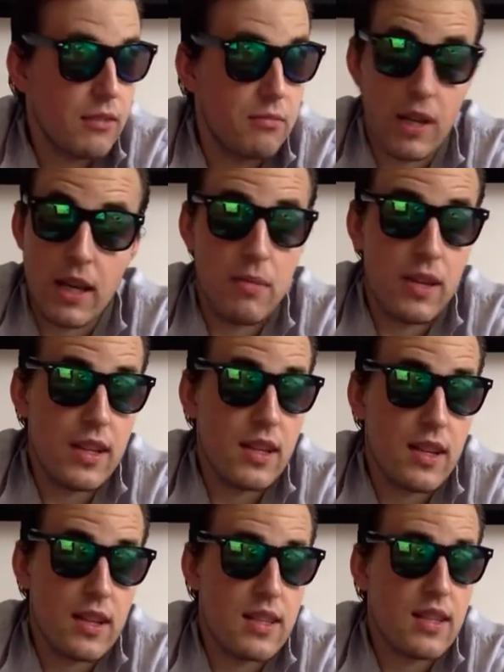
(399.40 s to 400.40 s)

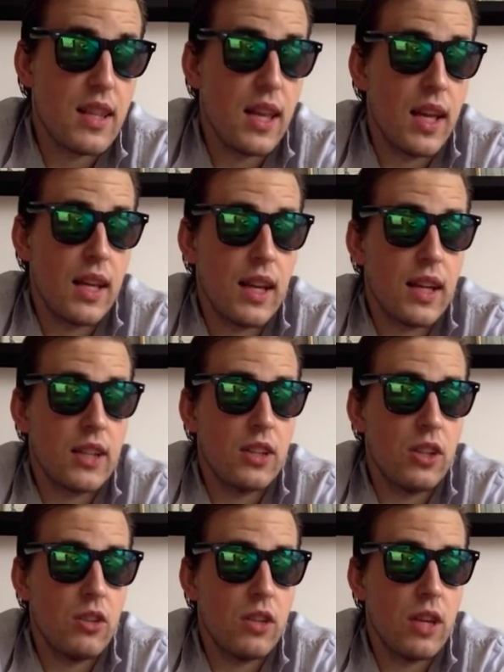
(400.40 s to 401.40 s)
Maybe slaying
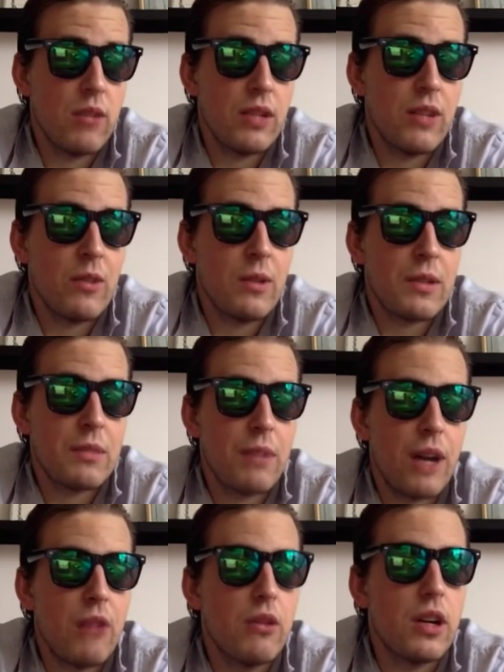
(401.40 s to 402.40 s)
Acnologia with everyone's
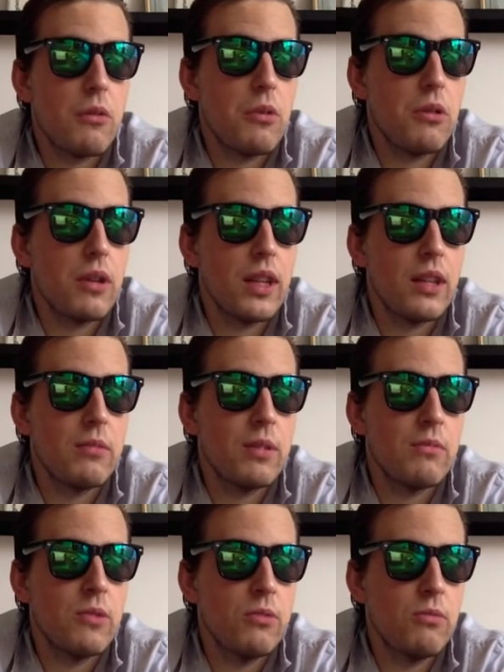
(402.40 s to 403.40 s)
power awoke a little bit
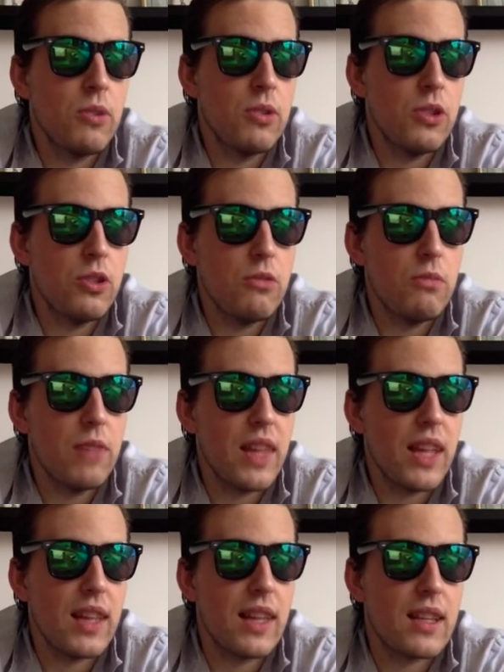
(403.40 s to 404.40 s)
more new
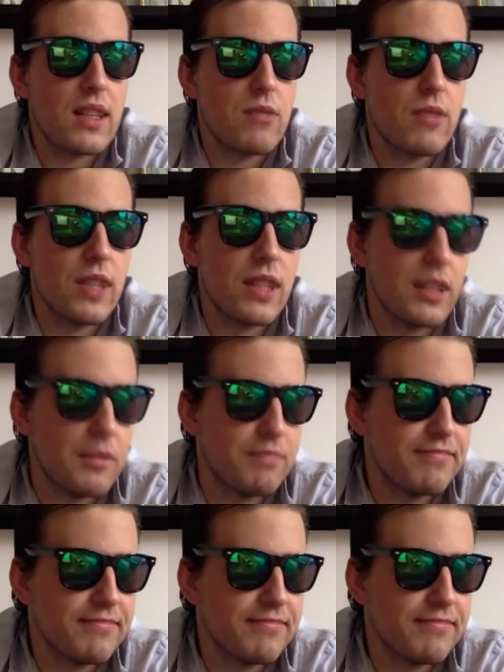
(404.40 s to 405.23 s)
bloodlust within him.